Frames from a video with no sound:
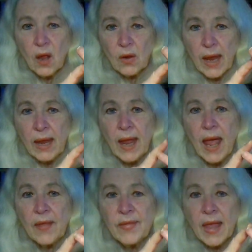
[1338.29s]
Okay,
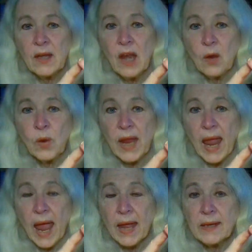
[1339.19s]
then we
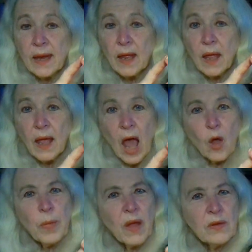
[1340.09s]
had,
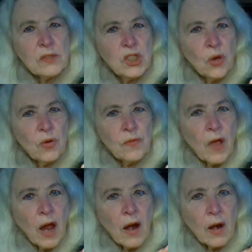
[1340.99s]
how about Joan of
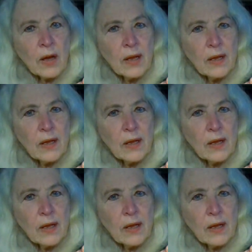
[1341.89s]
Arc?